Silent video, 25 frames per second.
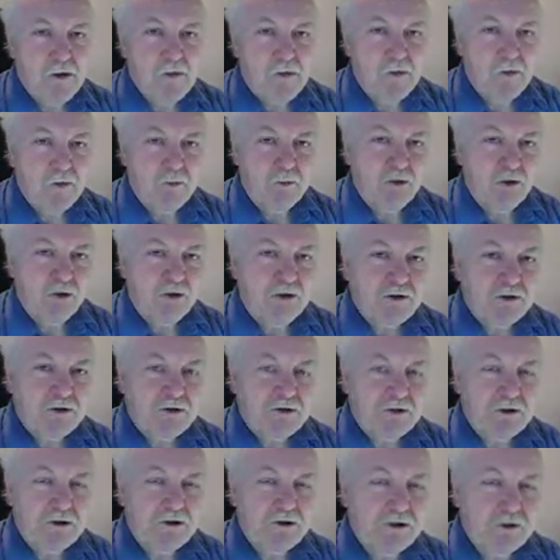but we'll
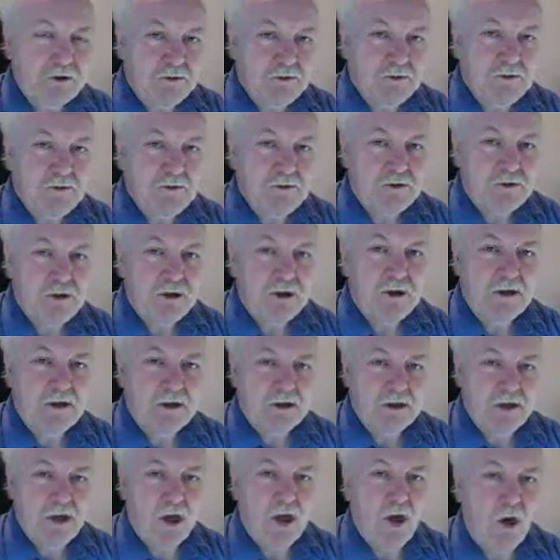continue to get
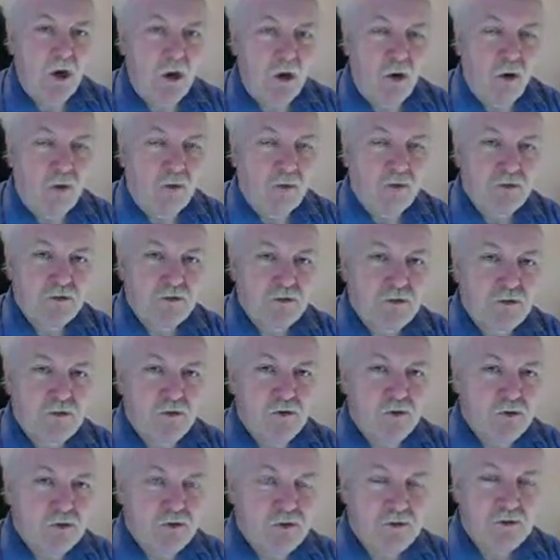all the news,